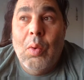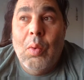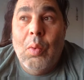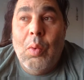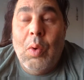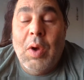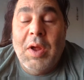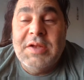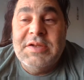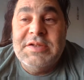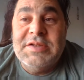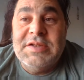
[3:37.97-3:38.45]

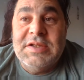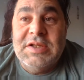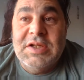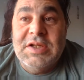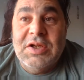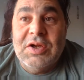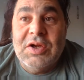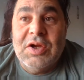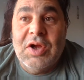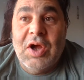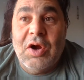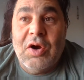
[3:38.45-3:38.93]
Once
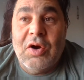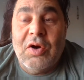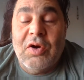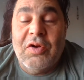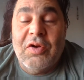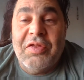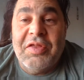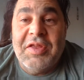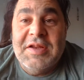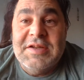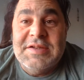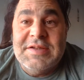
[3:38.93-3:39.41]
the
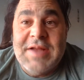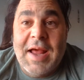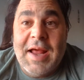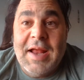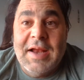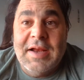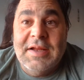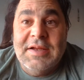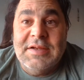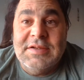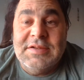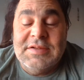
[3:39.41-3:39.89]
Earth is
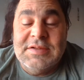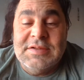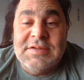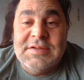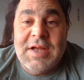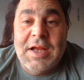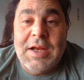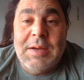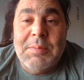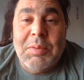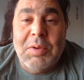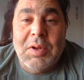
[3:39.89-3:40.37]
at a
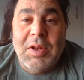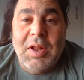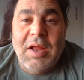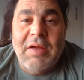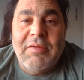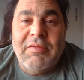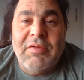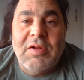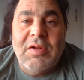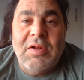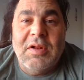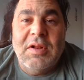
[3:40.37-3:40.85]
sustainable
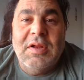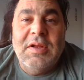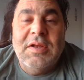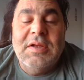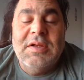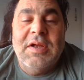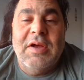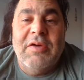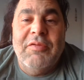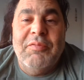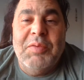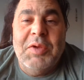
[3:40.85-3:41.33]
level
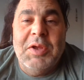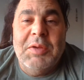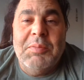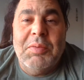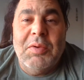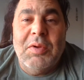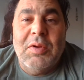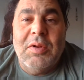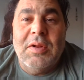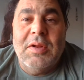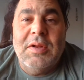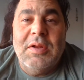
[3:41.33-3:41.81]
of
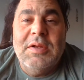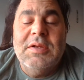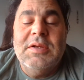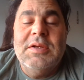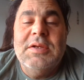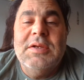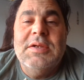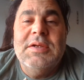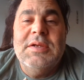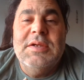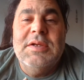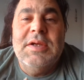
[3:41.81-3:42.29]
people,
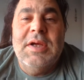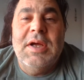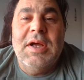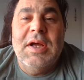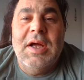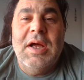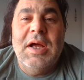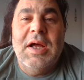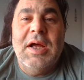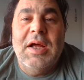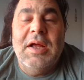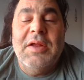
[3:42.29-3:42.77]

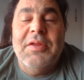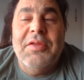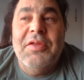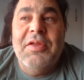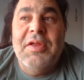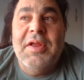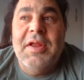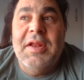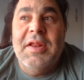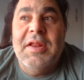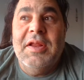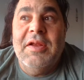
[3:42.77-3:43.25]

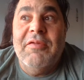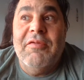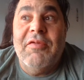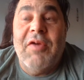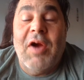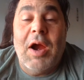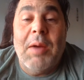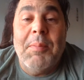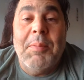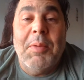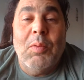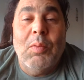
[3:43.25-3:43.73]
then the
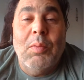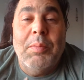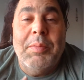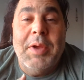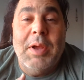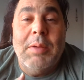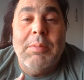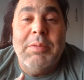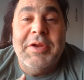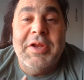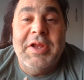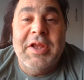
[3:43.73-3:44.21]
environment will
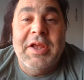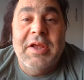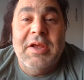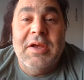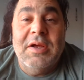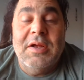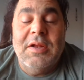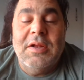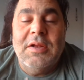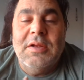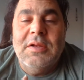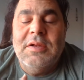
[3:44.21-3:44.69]
be able to
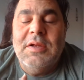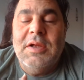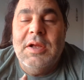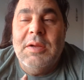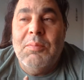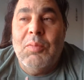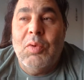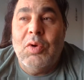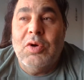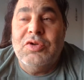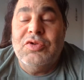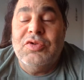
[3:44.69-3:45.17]
heal
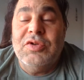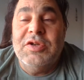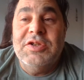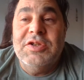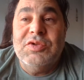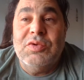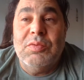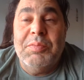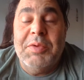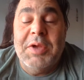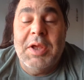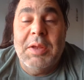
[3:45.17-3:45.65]
and more
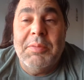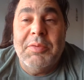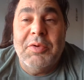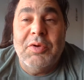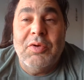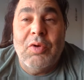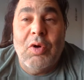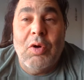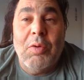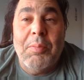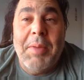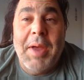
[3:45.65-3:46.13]
trees will be able
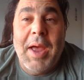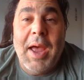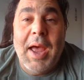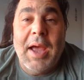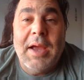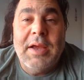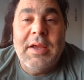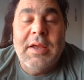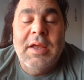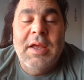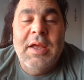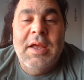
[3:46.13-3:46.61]
to grow
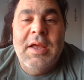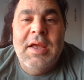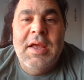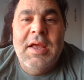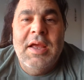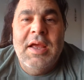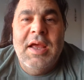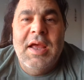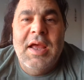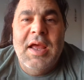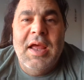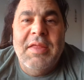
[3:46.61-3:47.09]
back.
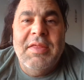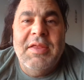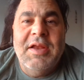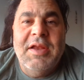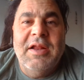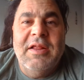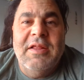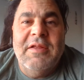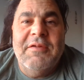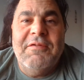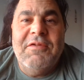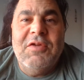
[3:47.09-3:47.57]
And
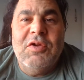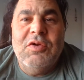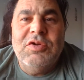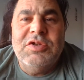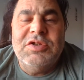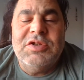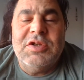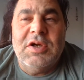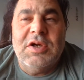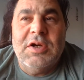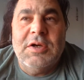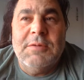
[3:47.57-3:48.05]
then in the
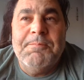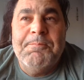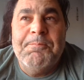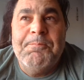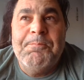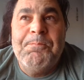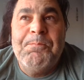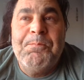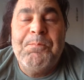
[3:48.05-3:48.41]
future,